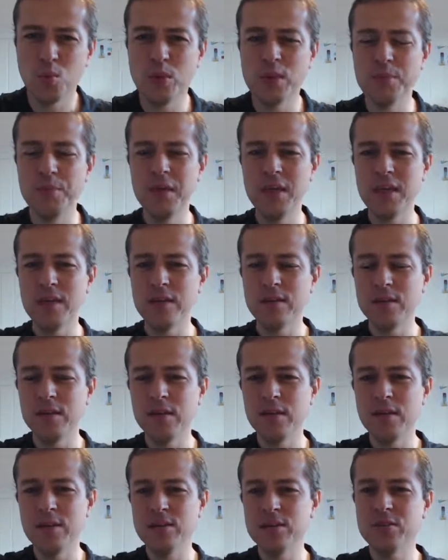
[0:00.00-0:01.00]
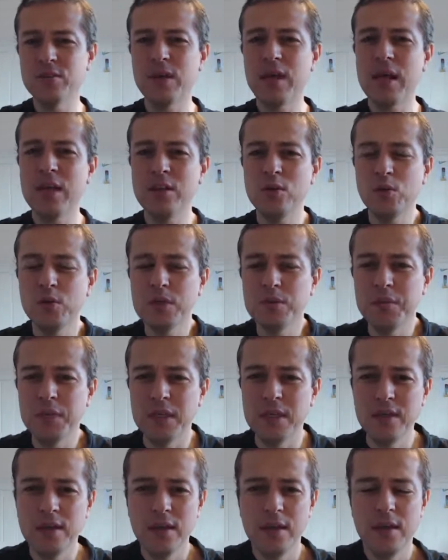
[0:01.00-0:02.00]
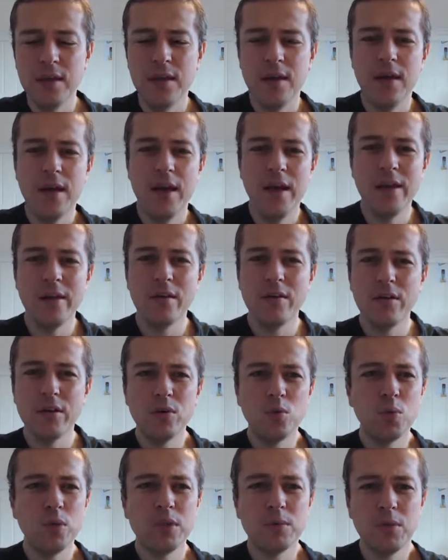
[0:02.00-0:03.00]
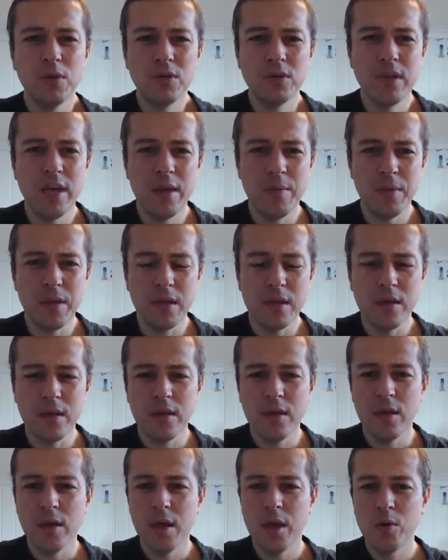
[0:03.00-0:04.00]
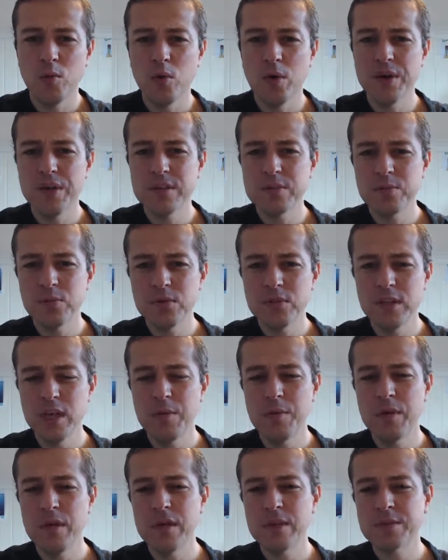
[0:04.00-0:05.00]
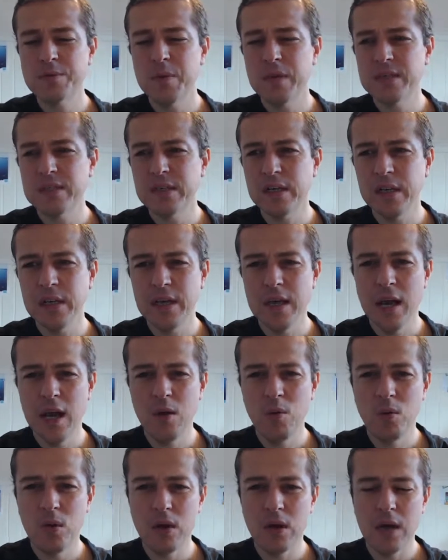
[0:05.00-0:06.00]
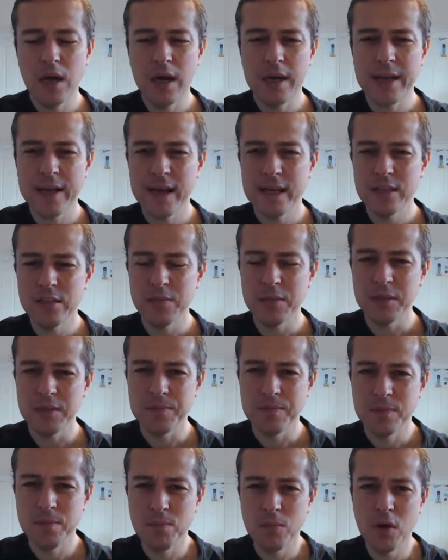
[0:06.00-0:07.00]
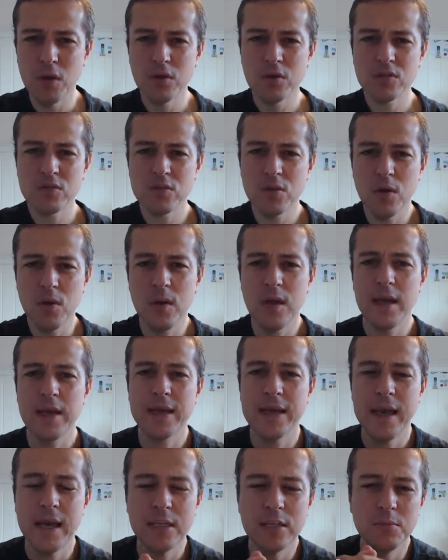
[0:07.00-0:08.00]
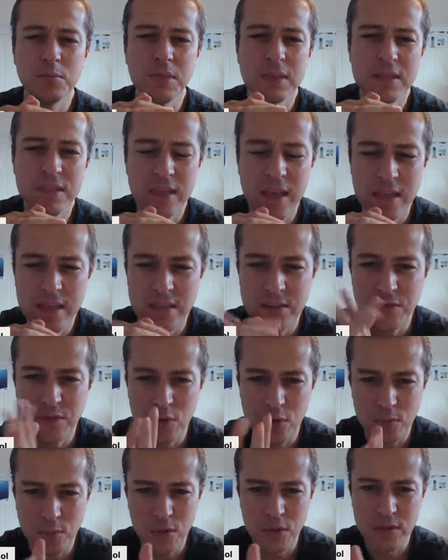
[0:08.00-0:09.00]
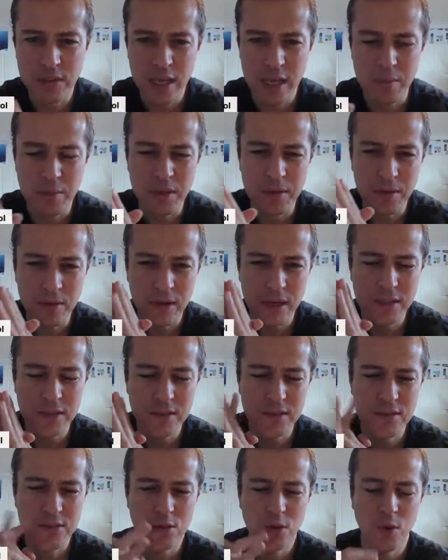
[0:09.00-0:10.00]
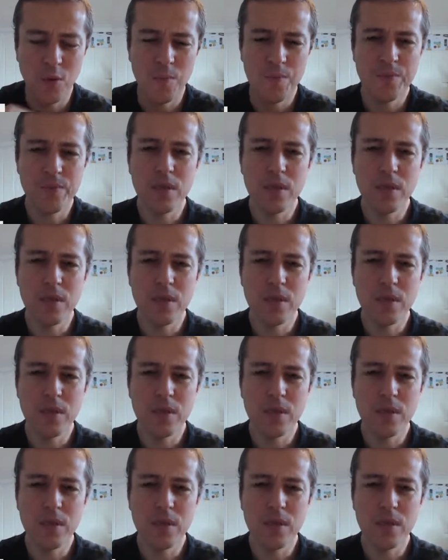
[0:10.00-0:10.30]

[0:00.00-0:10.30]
with me, learn together with me, and learn with Mondemi. And what is Mondemi? It's basically our academy. Mondosol Academy stands for Mondemi, right? So